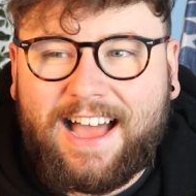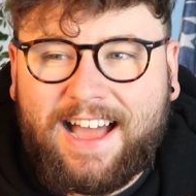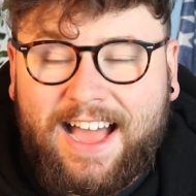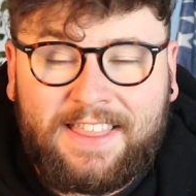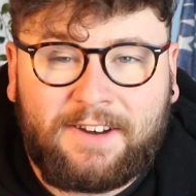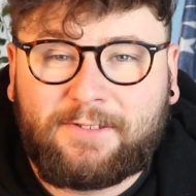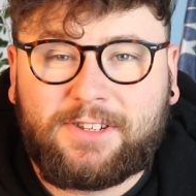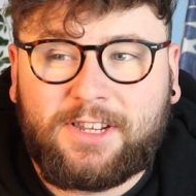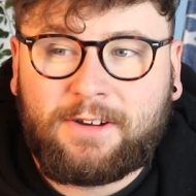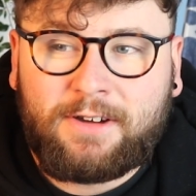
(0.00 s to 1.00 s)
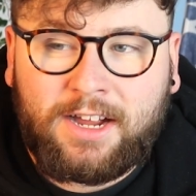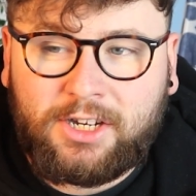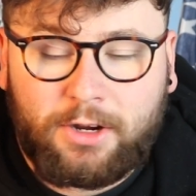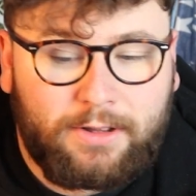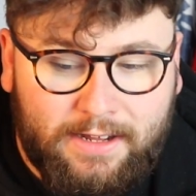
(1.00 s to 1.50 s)
And then also, I
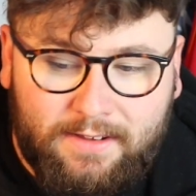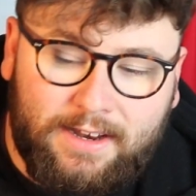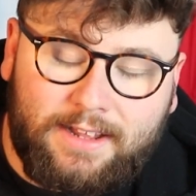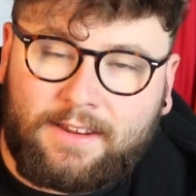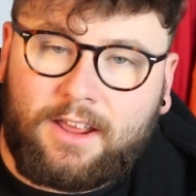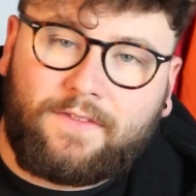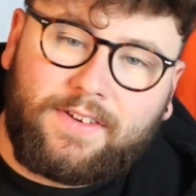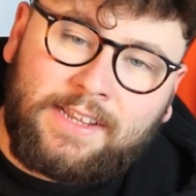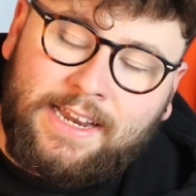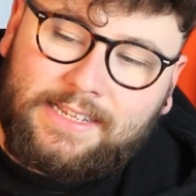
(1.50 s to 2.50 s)
showed that to the lads in the office.